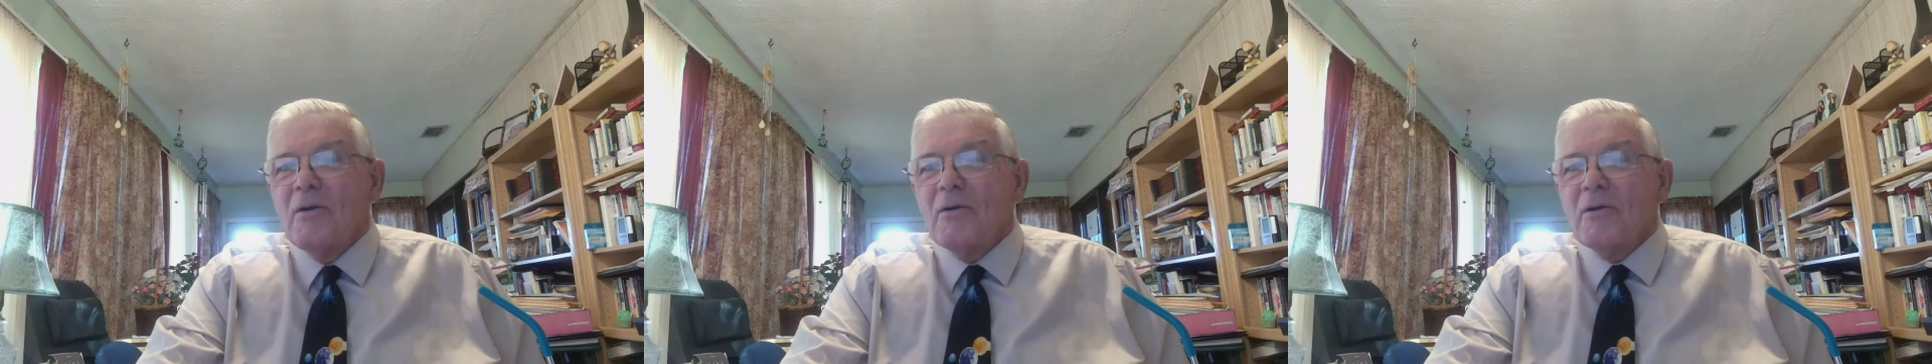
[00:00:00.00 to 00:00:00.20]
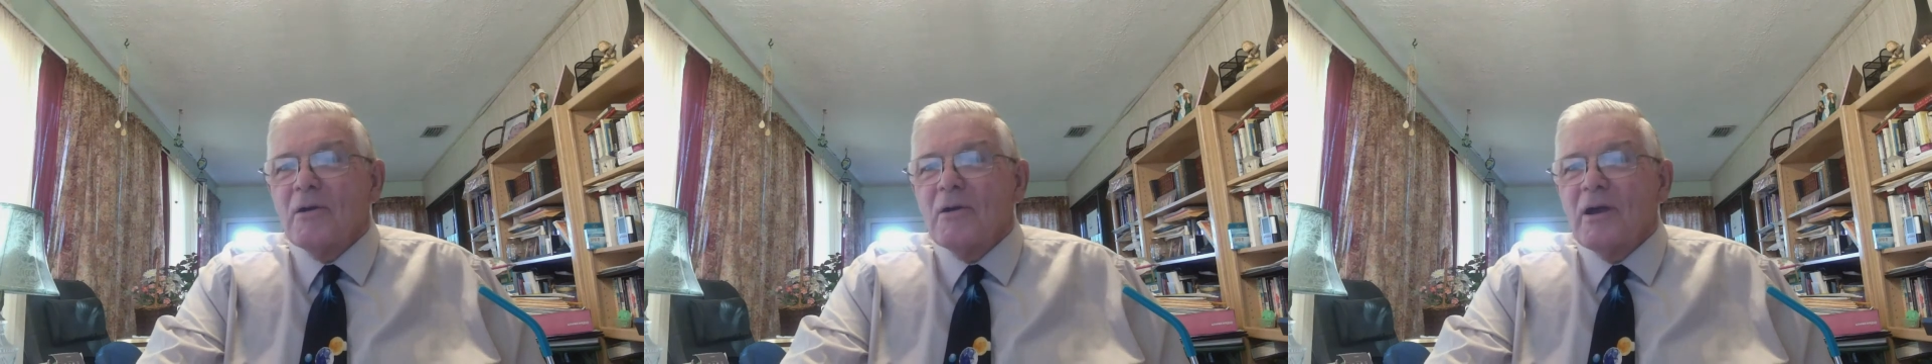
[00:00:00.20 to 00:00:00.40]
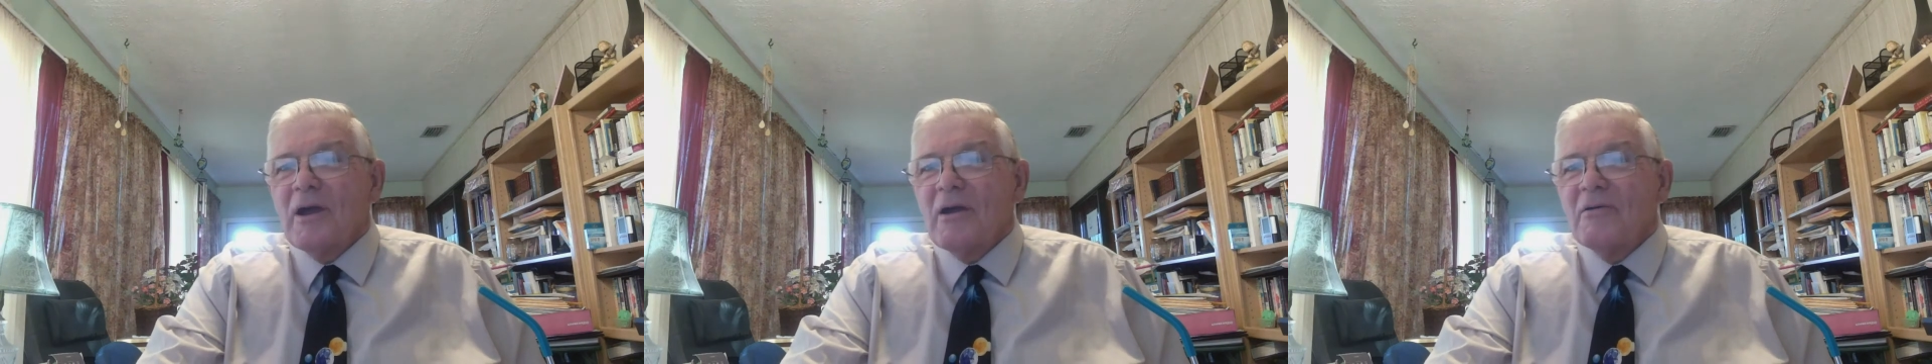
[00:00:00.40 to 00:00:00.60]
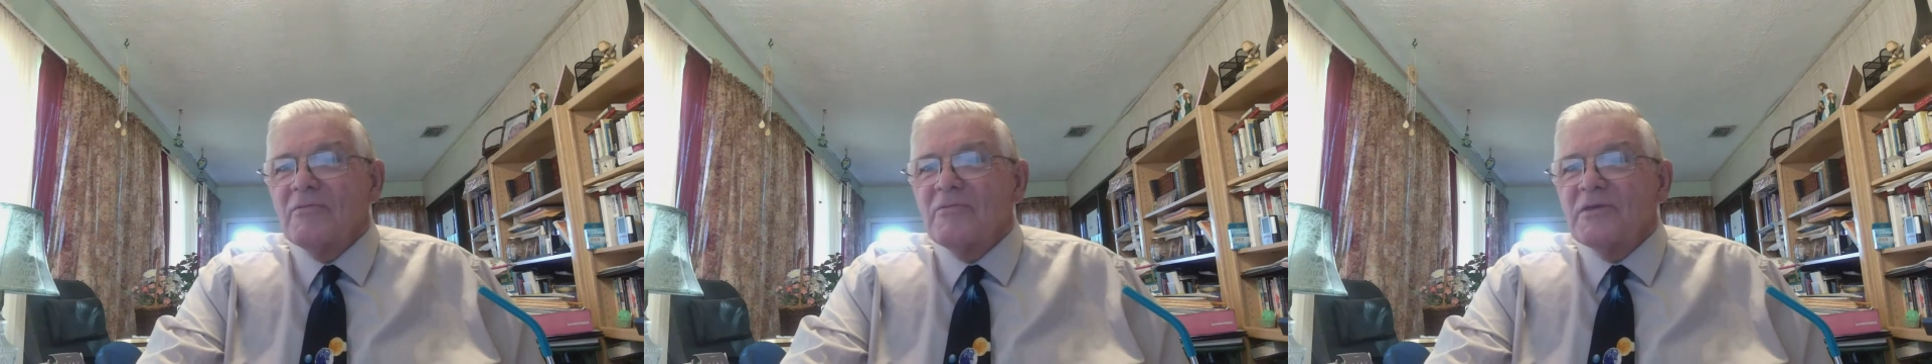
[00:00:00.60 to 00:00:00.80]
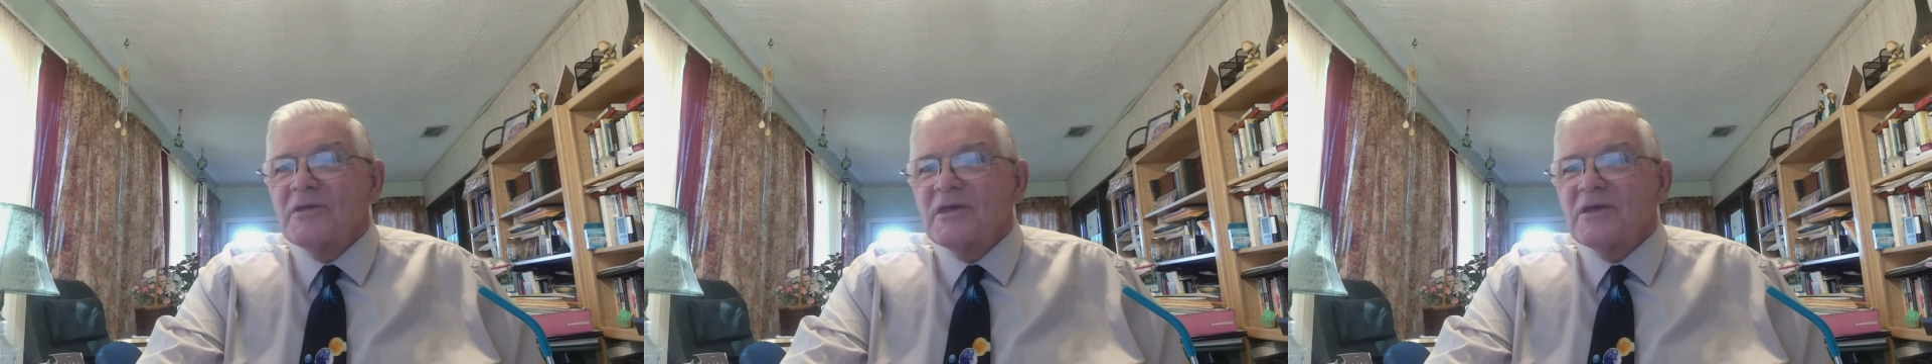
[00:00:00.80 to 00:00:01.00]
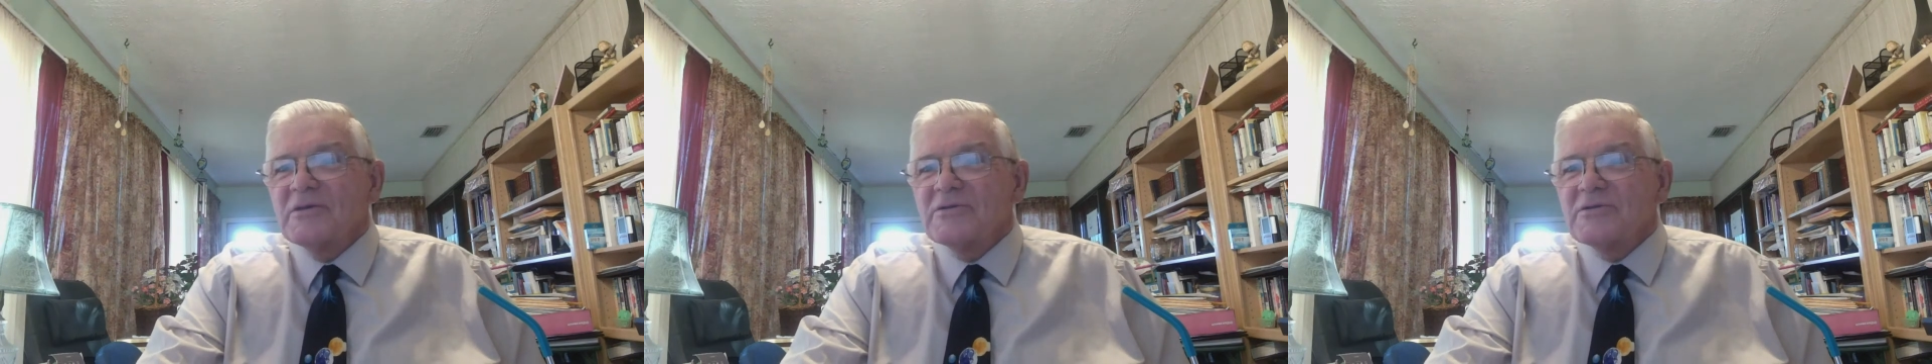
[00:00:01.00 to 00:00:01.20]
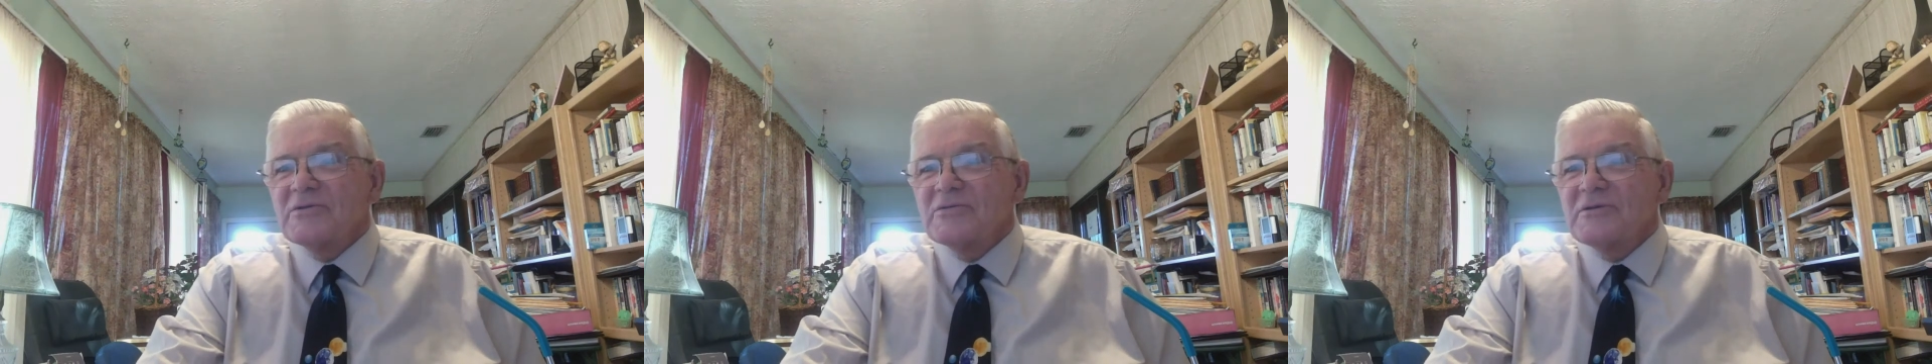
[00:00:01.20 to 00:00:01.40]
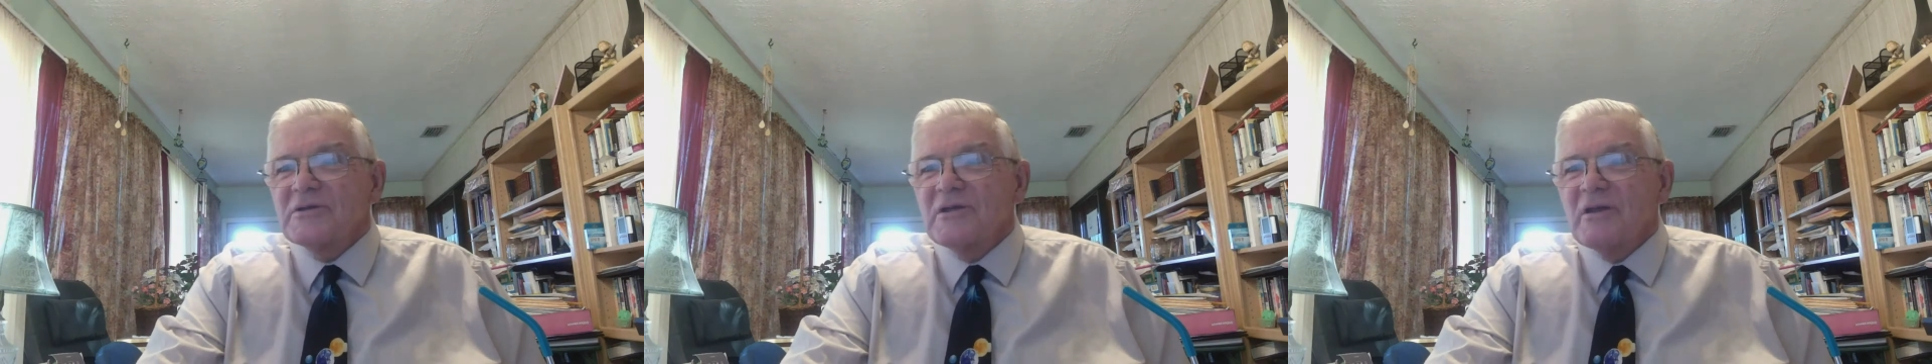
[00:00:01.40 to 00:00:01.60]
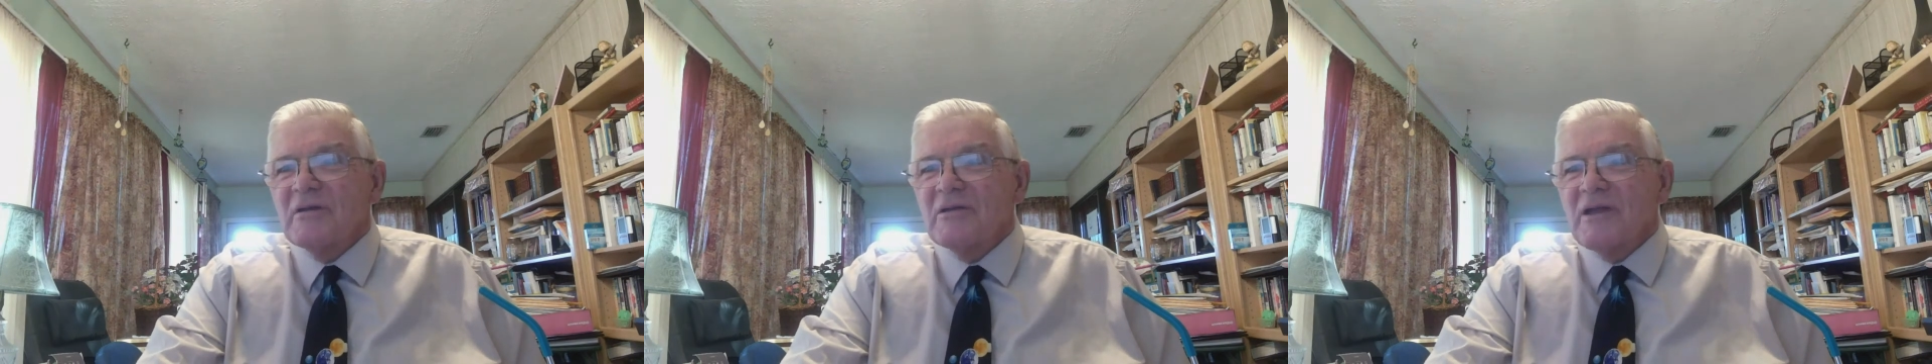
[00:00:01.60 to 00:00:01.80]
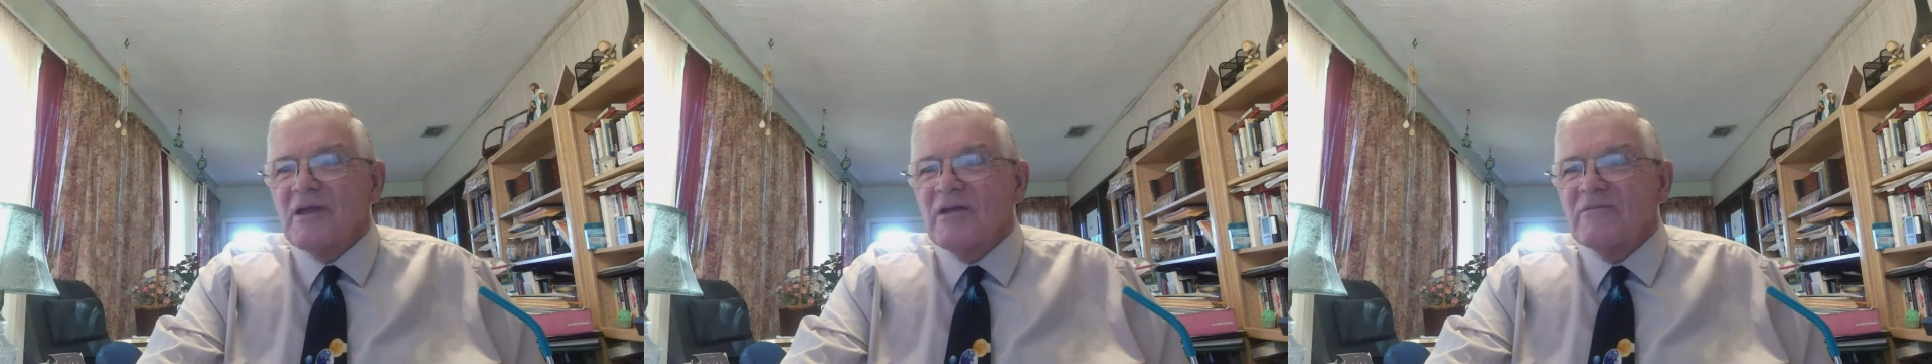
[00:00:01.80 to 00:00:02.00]
or how the issues in
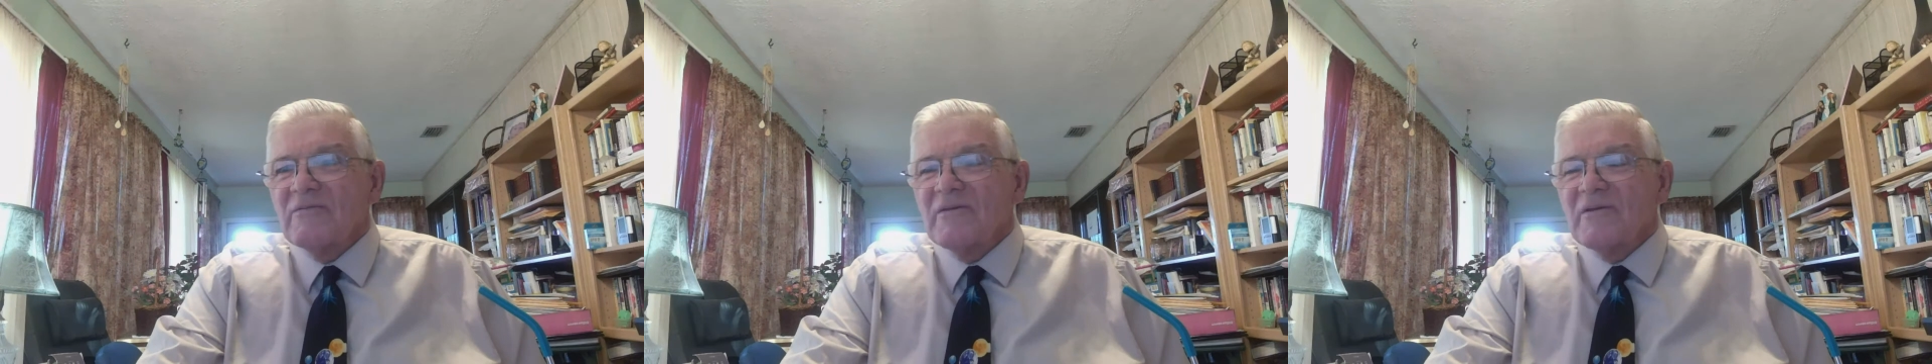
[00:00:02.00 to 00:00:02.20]
our life